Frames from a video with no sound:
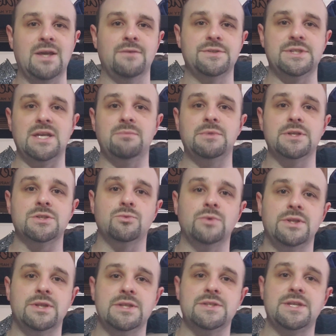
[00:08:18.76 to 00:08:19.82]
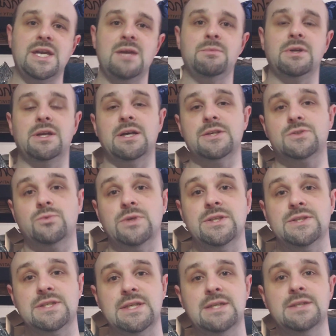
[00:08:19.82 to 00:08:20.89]
Sam doesn't win this game and Gus
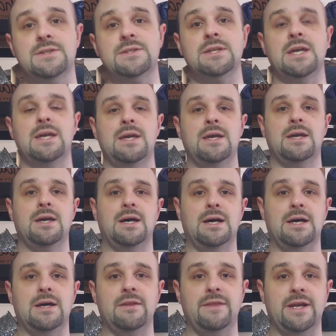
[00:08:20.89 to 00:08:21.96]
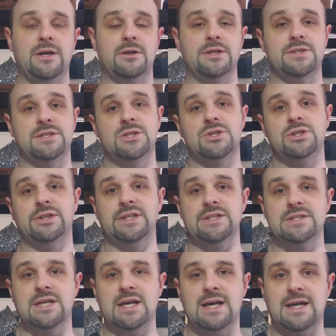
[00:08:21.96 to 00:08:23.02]
wins his. They are essentially
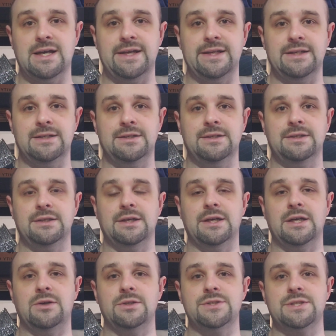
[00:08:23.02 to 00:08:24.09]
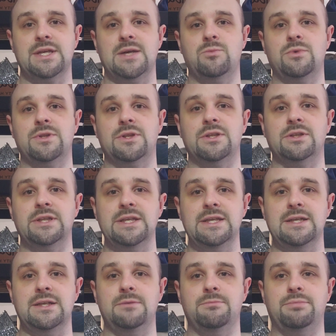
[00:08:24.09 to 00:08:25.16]
tied, Sam with the
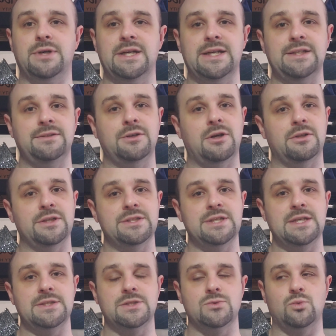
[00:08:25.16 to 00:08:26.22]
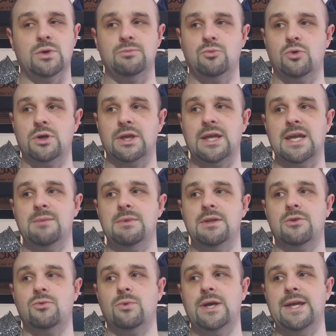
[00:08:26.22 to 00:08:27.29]
lead, but all it takes is 1 more game
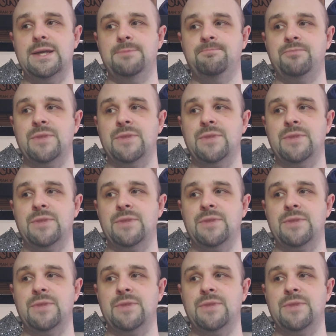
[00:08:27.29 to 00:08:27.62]
either way.